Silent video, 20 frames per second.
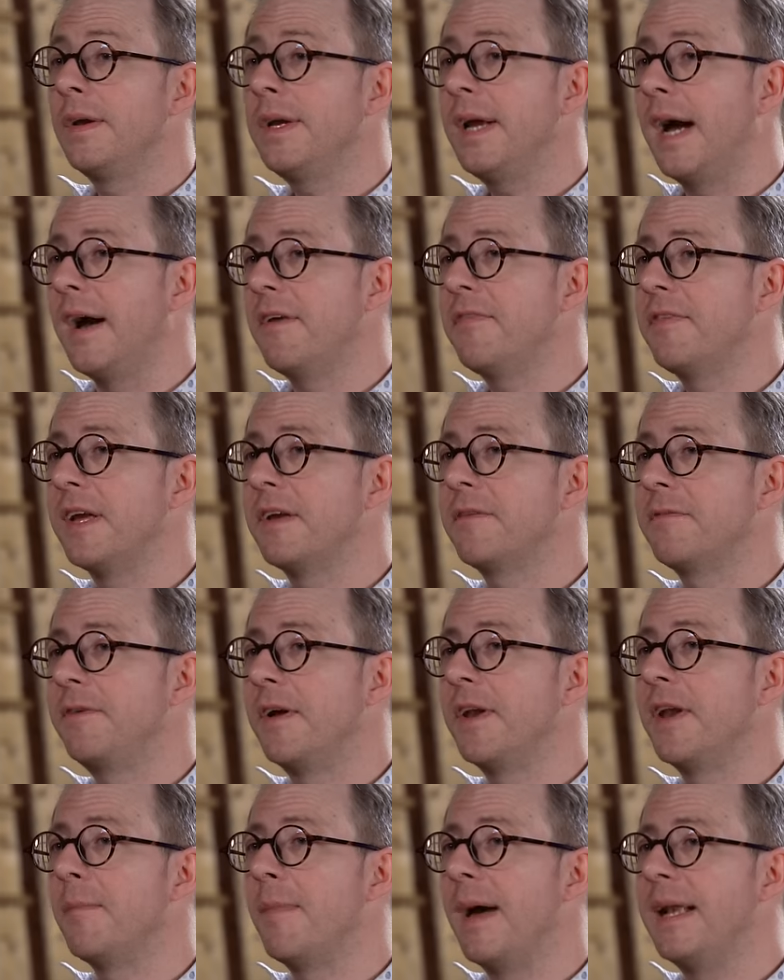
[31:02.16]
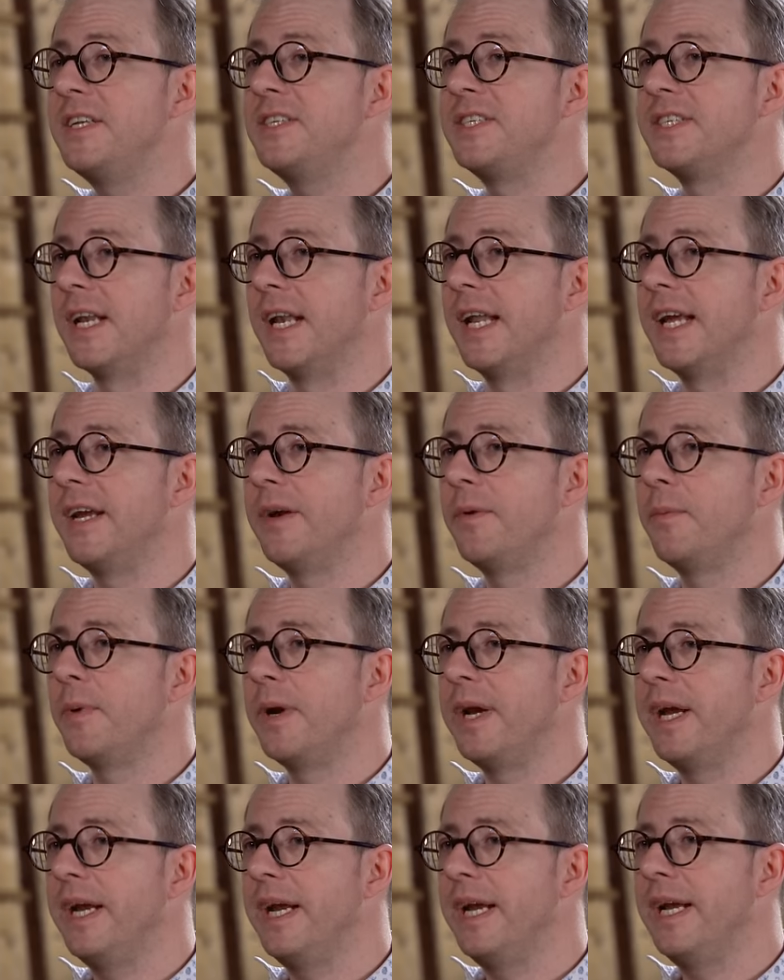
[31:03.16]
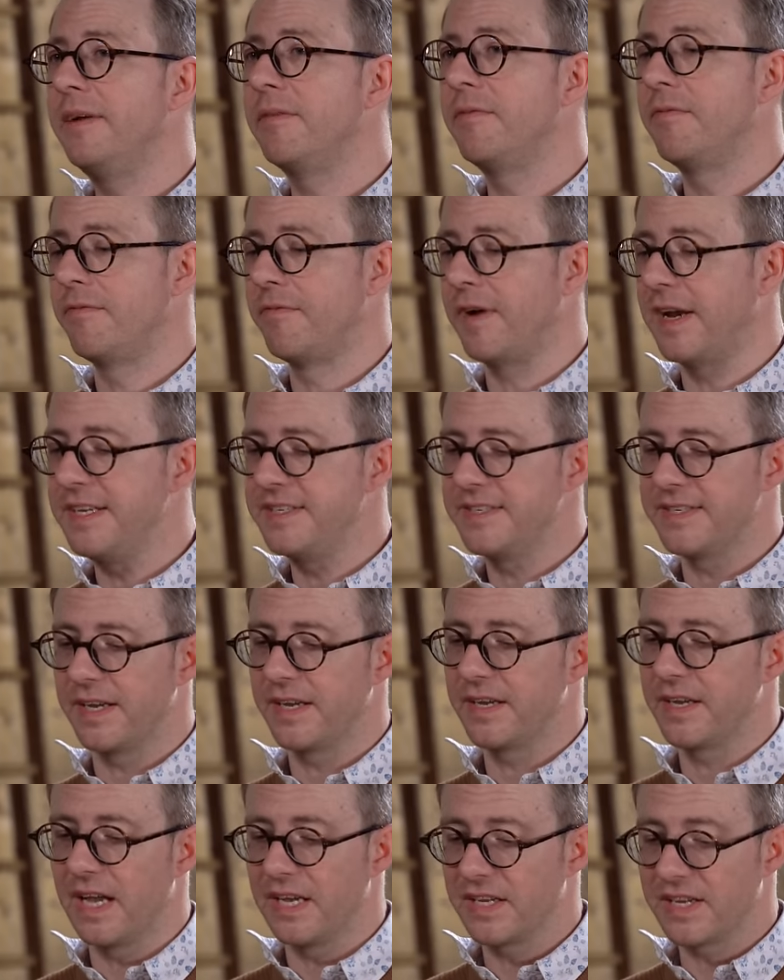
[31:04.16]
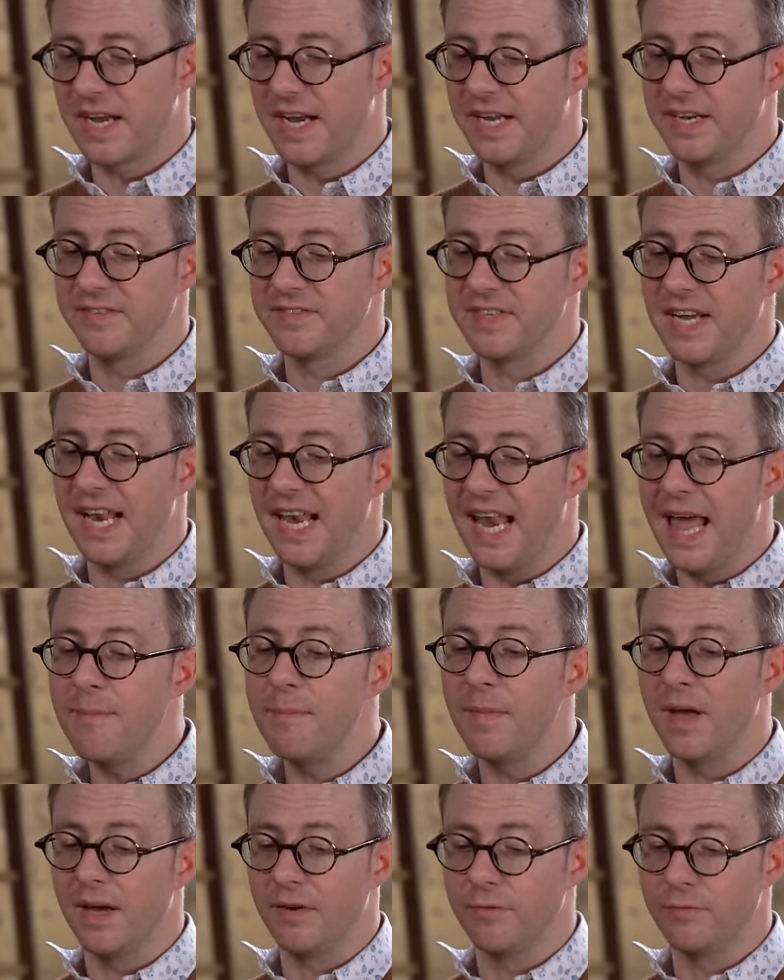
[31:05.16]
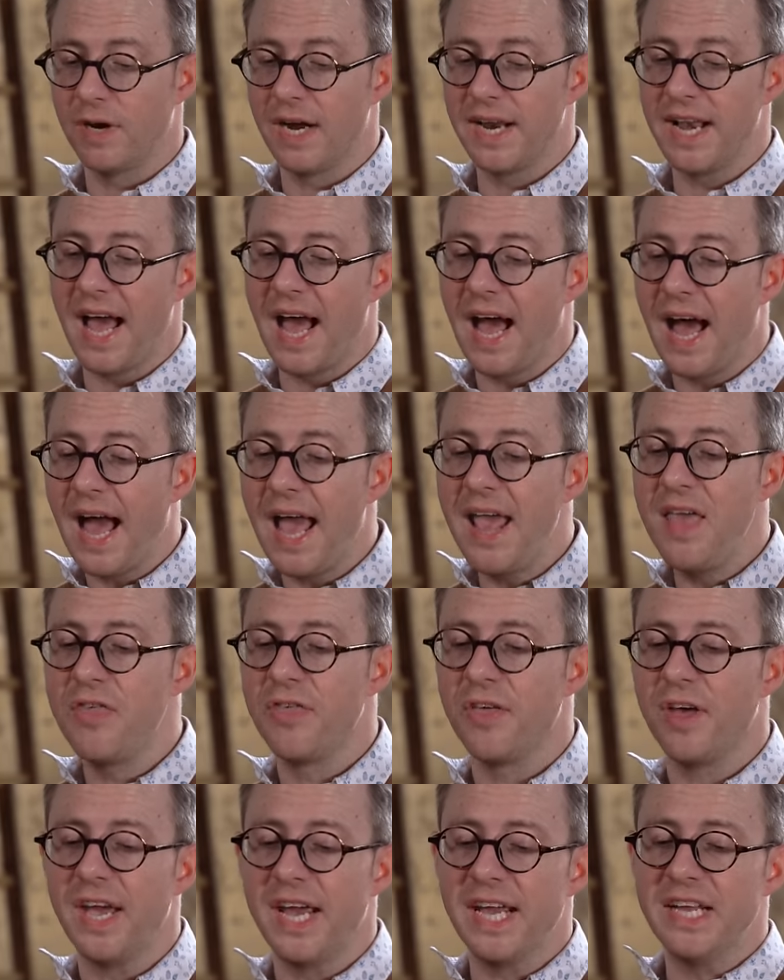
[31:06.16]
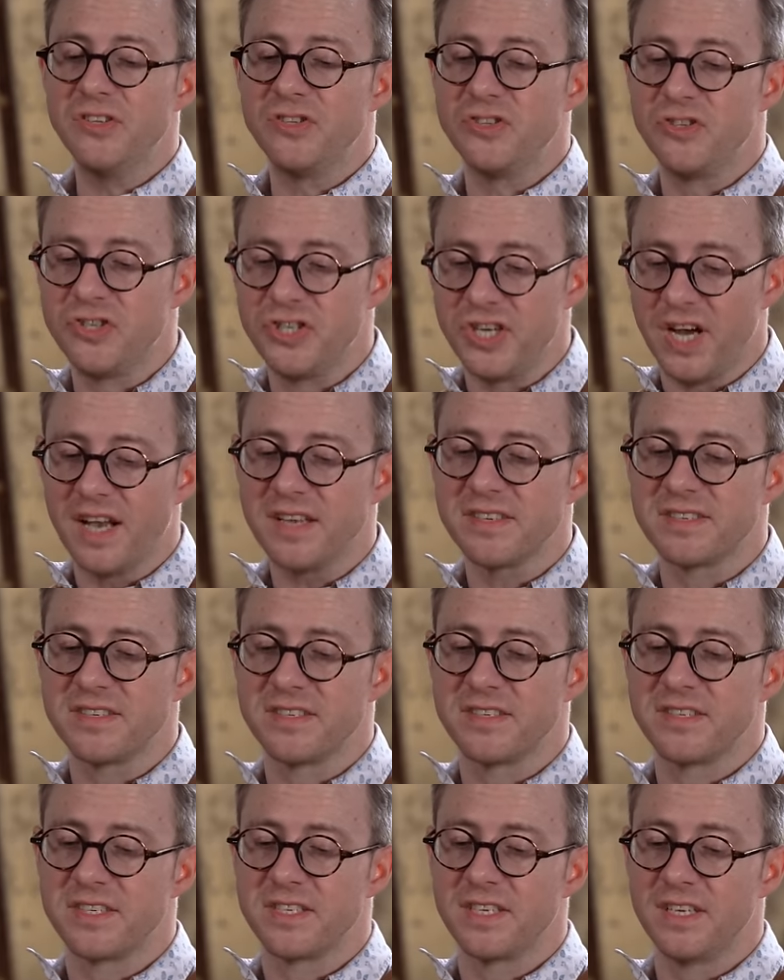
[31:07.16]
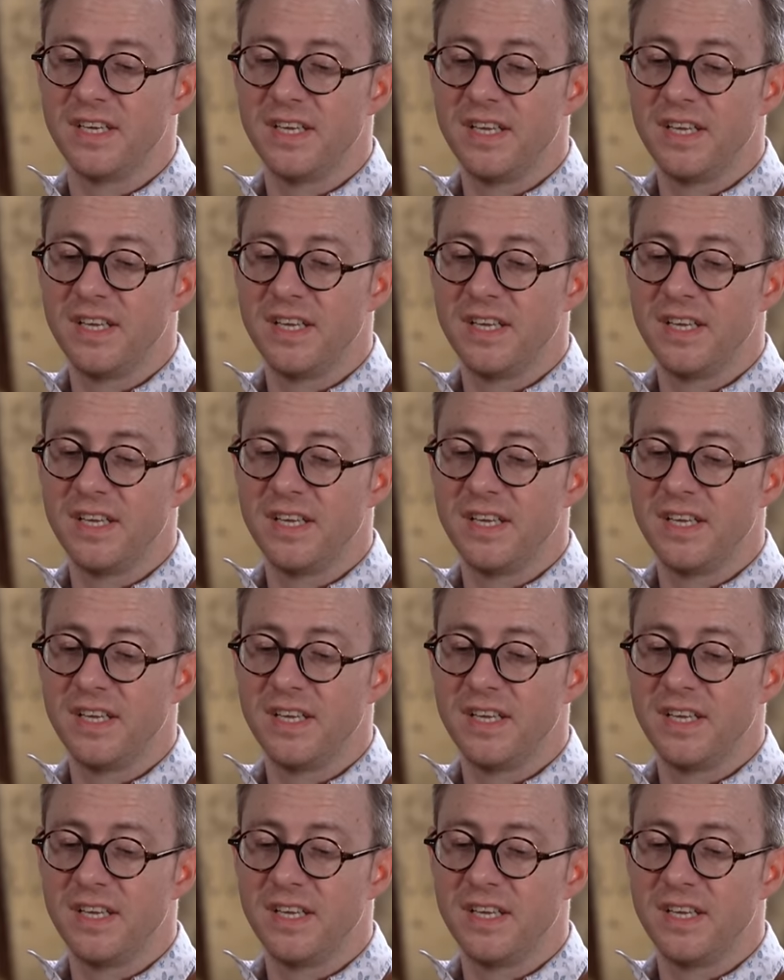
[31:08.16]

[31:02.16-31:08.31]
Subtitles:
Yeah, I think fundamentally we face a kind of dilemma, right? Either it's just